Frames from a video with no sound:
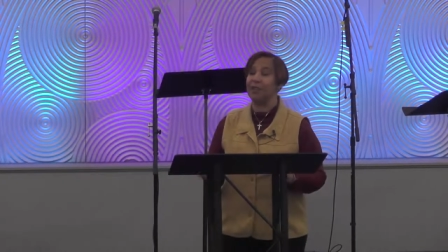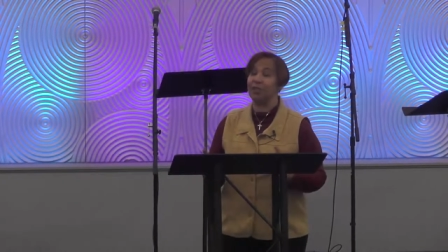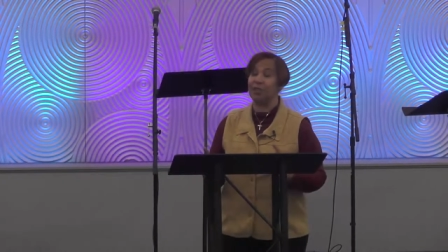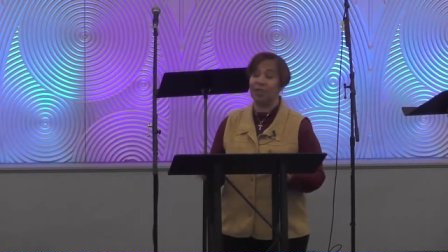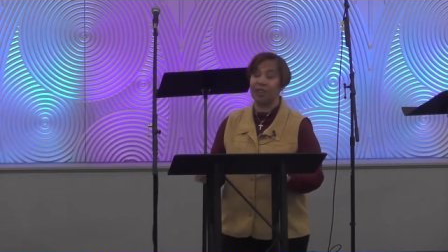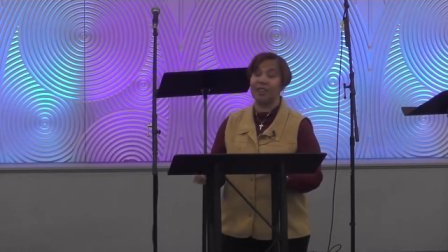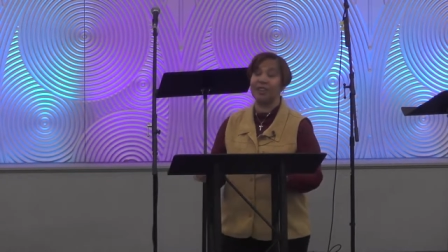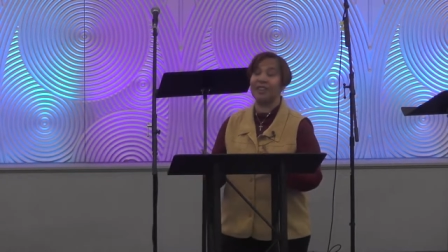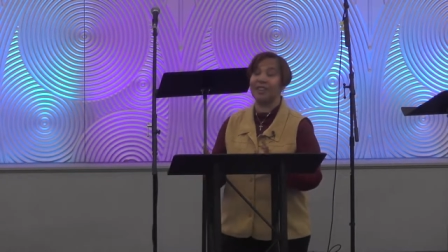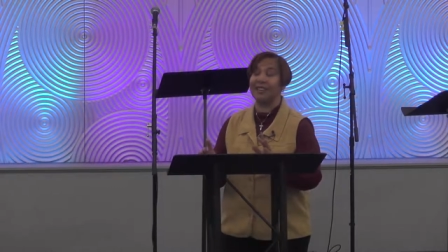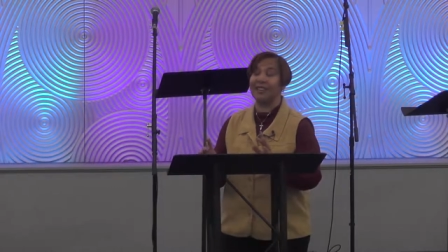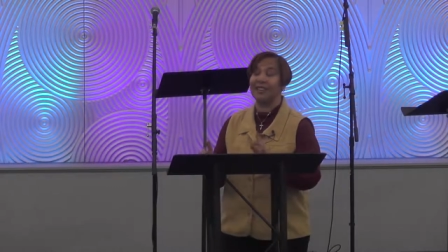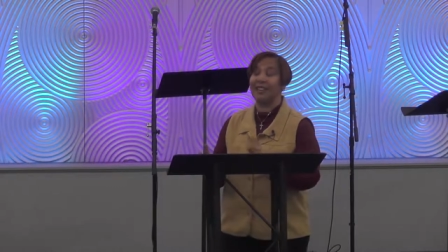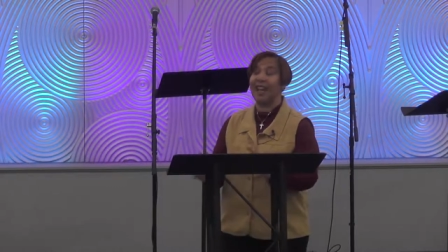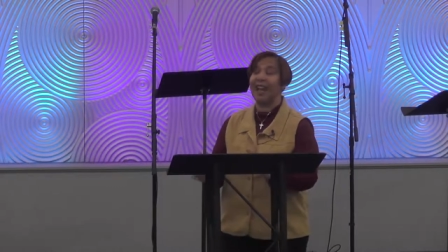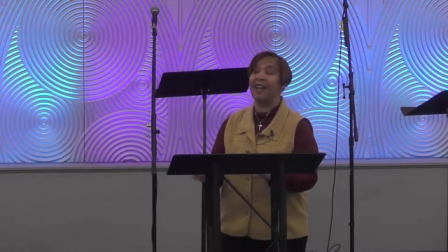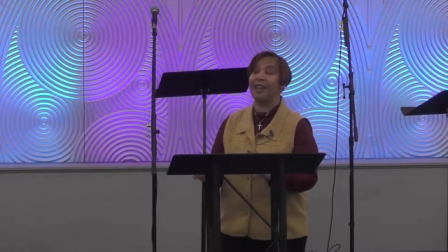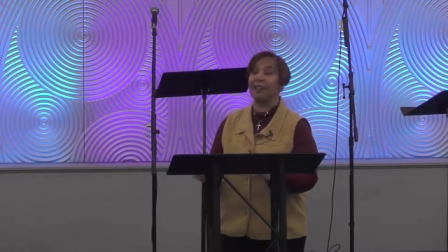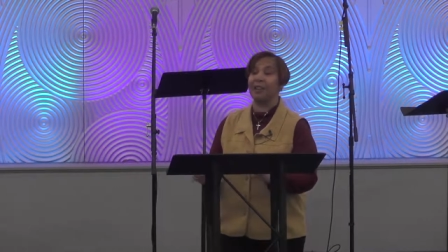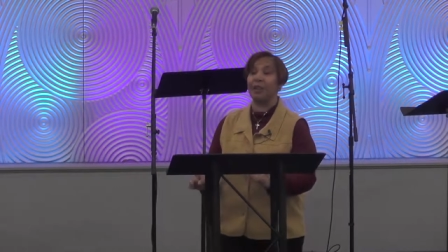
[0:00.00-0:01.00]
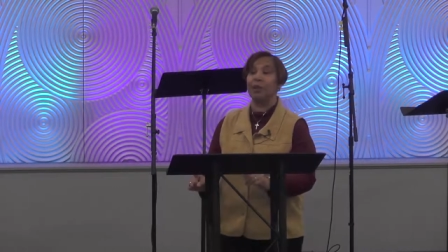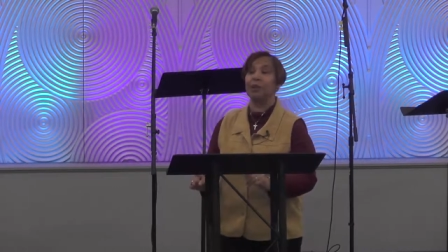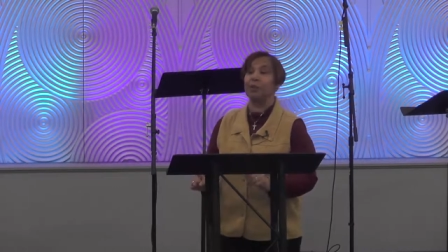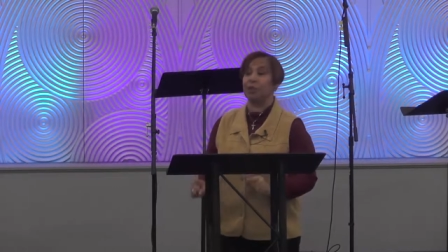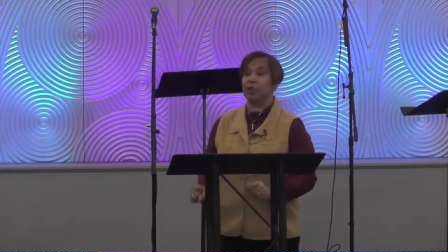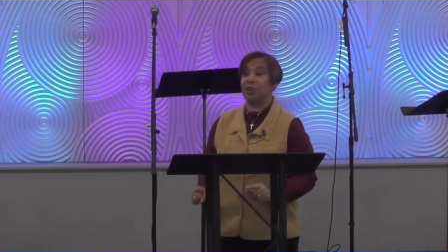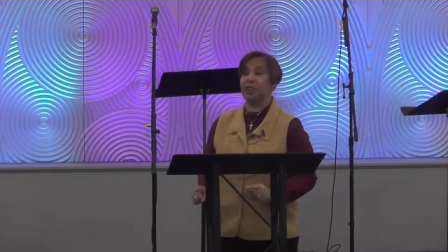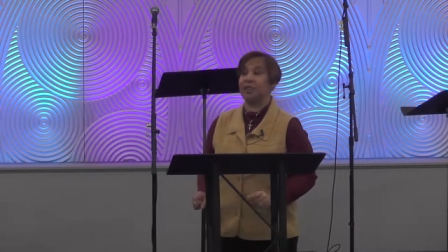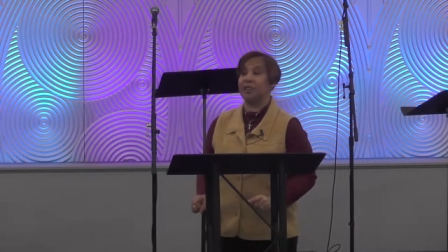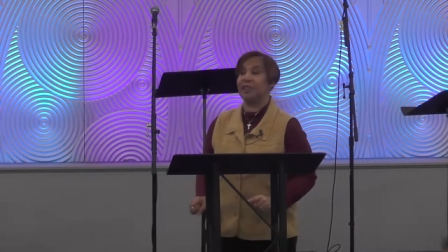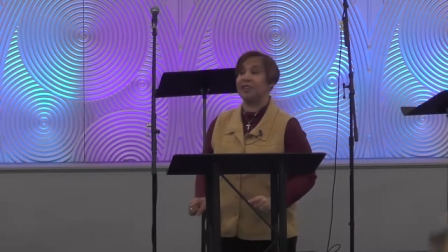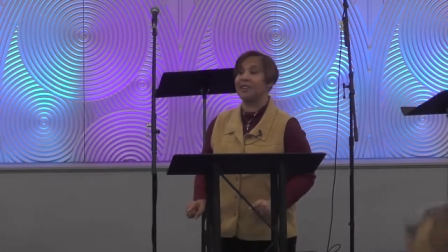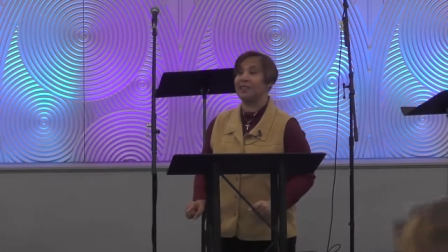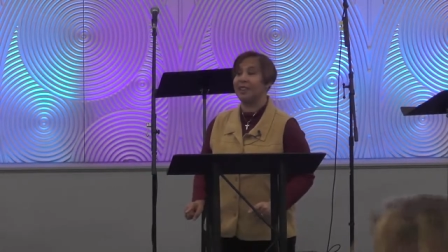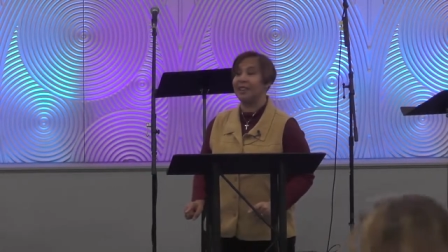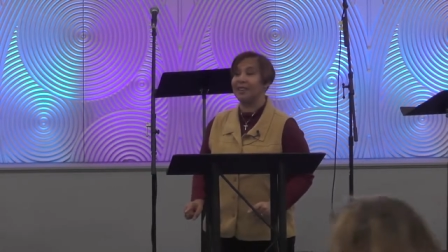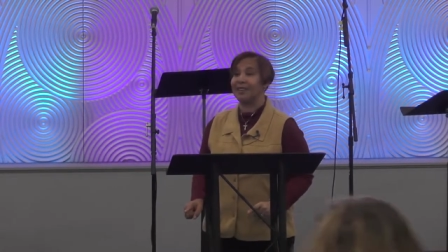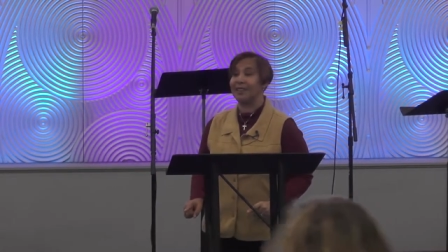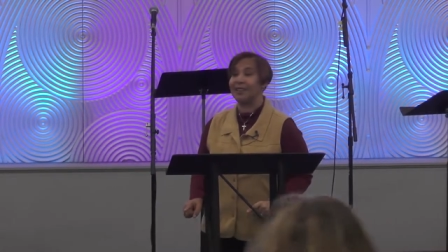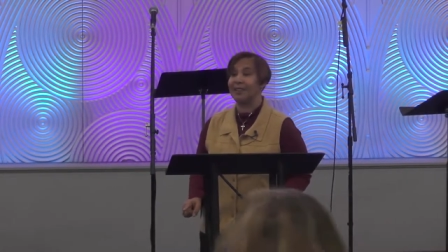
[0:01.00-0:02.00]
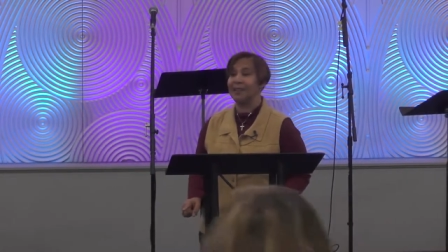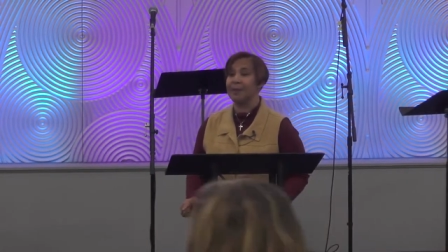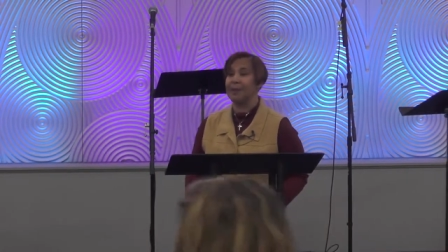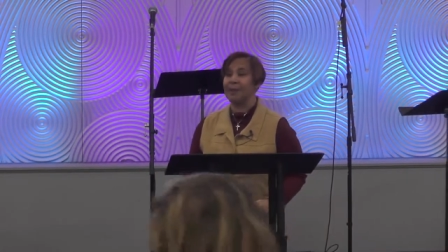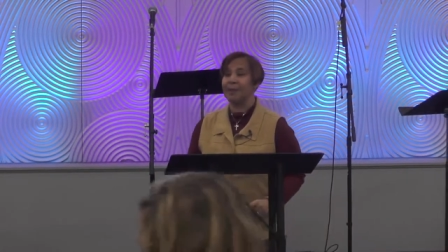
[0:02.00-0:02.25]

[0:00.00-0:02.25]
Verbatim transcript: just exactly who Jesus is.